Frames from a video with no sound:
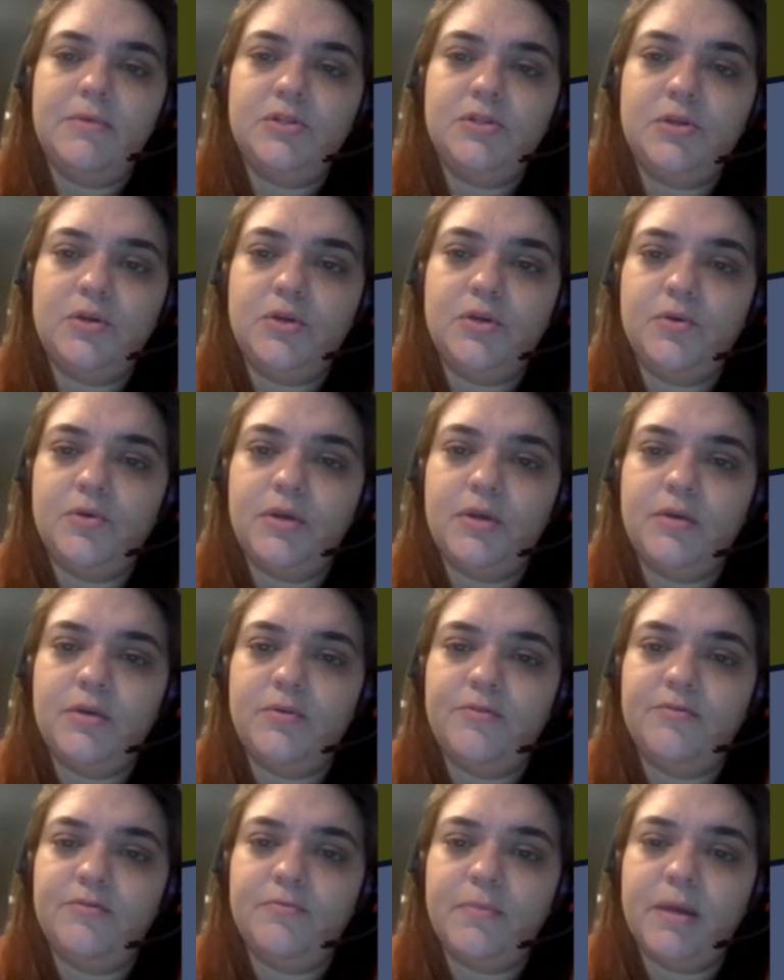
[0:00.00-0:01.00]
Let me show you
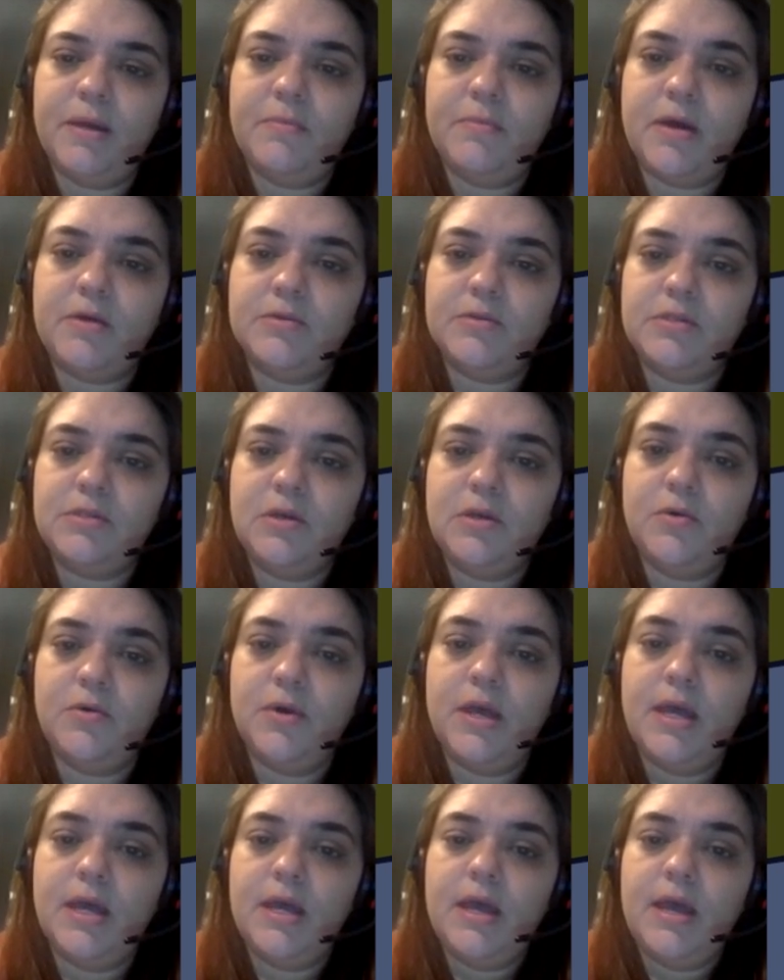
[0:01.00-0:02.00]
here with my mouse.
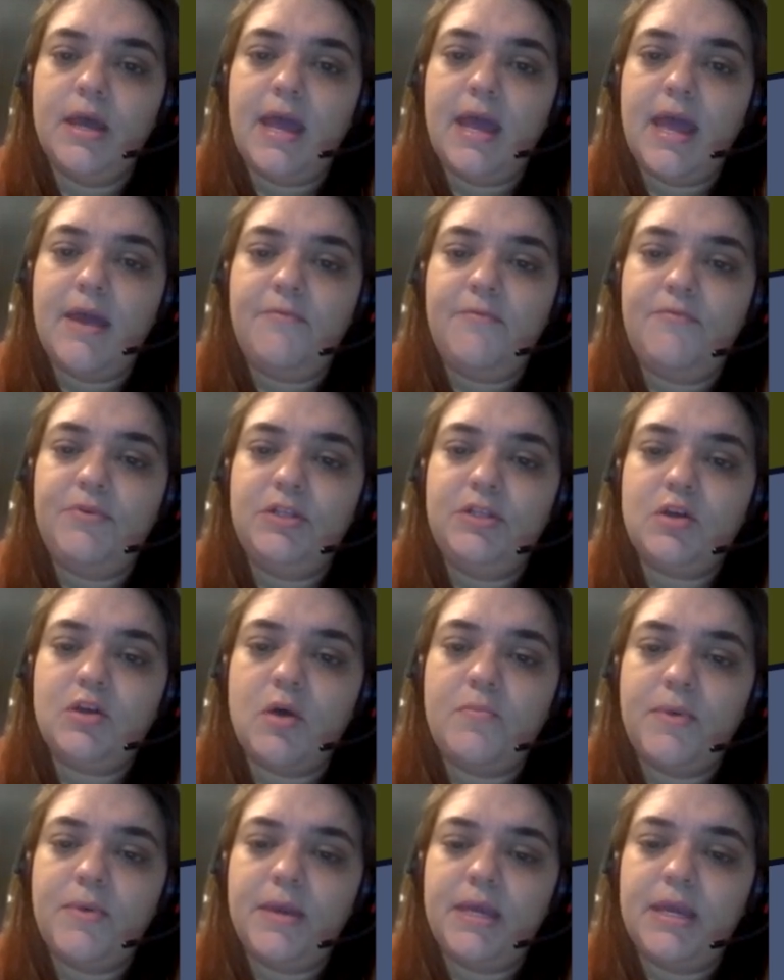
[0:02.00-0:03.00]
So every
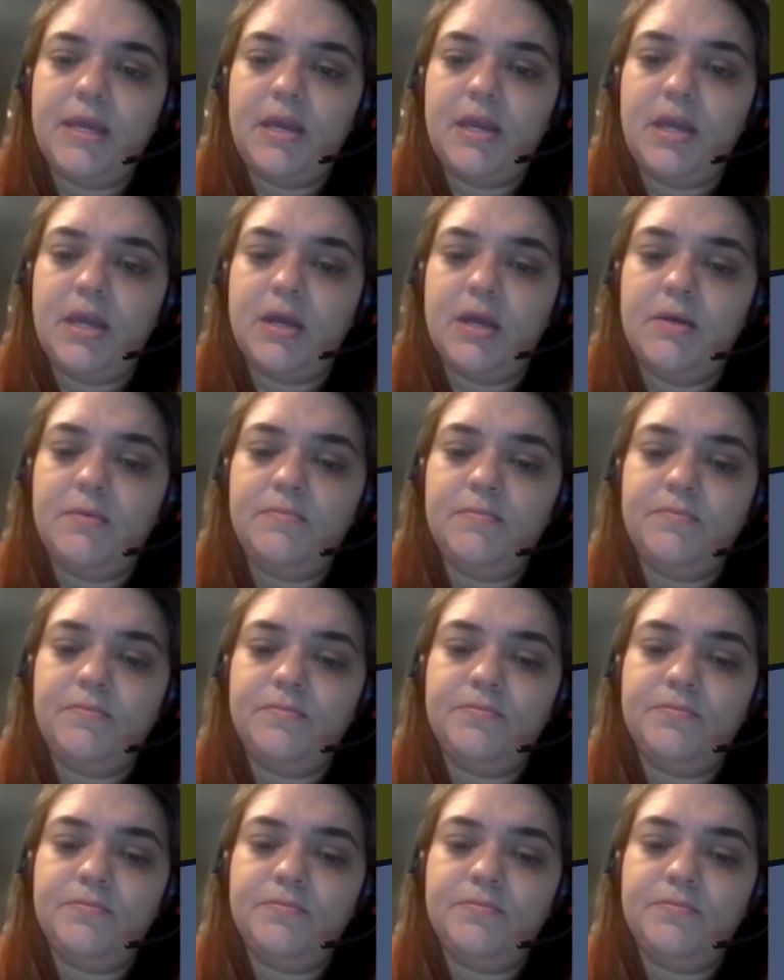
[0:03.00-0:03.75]
topic here,